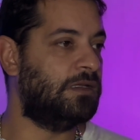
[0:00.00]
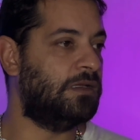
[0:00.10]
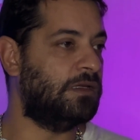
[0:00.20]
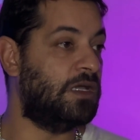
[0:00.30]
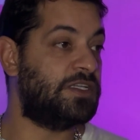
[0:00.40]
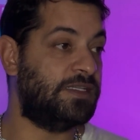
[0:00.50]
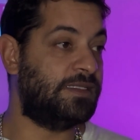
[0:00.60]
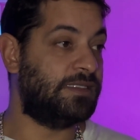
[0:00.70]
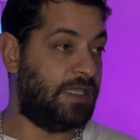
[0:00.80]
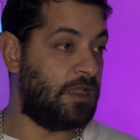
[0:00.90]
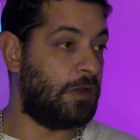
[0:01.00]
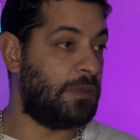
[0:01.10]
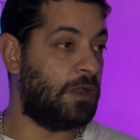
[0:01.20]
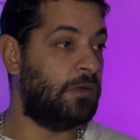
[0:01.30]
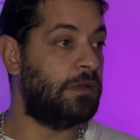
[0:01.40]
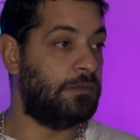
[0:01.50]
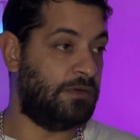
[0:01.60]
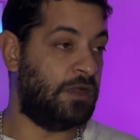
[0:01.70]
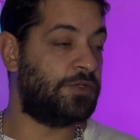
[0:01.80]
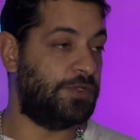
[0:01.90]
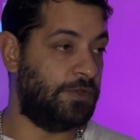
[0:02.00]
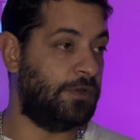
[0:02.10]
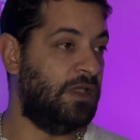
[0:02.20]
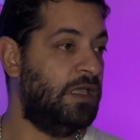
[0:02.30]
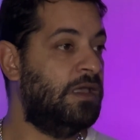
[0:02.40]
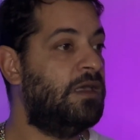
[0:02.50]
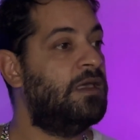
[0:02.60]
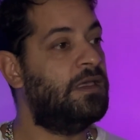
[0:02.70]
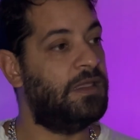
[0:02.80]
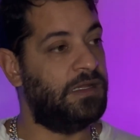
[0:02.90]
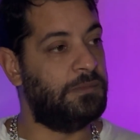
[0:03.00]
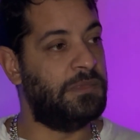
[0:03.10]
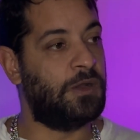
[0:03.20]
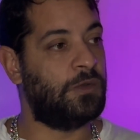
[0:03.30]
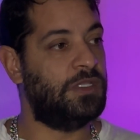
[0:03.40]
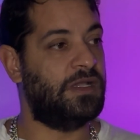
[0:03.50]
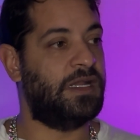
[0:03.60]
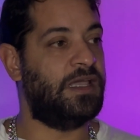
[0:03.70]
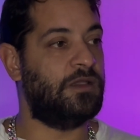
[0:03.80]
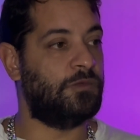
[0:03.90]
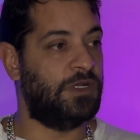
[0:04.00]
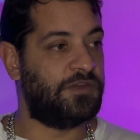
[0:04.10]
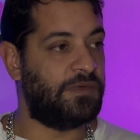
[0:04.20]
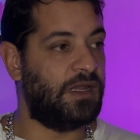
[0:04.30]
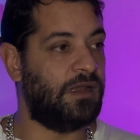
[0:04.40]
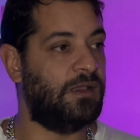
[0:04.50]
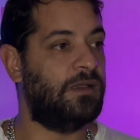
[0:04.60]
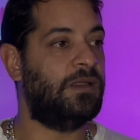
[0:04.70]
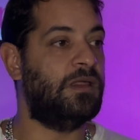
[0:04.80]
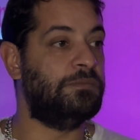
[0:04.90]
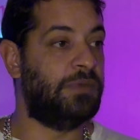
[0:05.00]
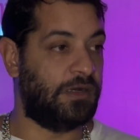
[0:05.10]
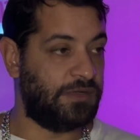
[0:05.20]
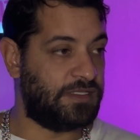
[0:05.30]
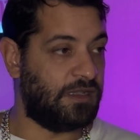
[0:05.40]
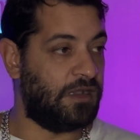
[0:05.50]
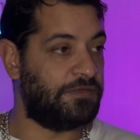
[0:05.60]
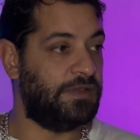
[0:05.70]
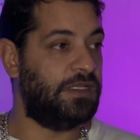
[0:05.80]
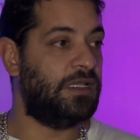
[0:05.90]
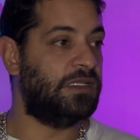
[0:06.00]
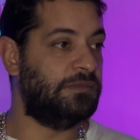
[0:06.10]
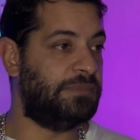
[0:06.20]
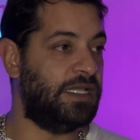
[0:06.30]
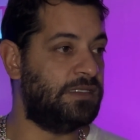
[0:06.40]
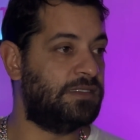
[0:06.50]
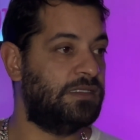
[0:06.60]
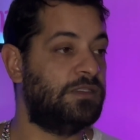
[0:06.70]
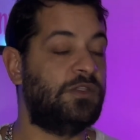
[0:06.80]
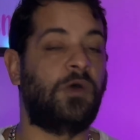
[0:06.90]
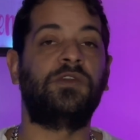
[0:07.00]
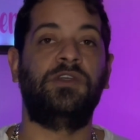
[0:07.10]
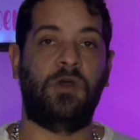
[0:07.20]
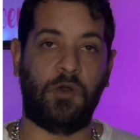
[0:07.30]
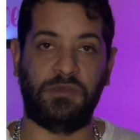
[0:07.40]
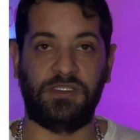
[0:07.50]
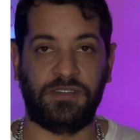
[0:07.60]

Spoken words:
luscious caramel and brown sugar. In the middle, you're going to have rich vanilla and buttery toffee. In the base, toasted almonds.